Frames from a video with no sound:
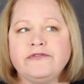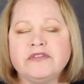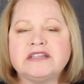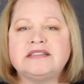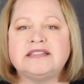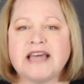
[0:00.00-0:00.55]
for
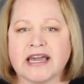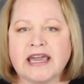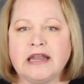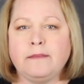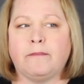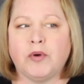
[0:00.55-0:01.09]
the
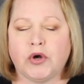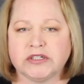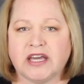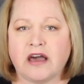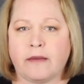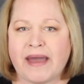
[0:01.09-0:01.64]
second book
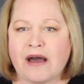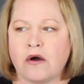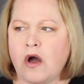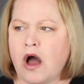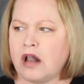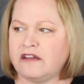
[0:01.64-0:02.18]
to come
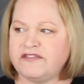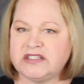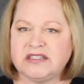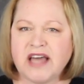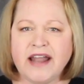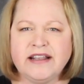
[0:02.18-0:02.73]
out, all of the
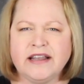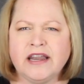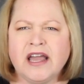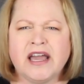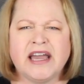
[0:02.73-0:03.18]
sudden,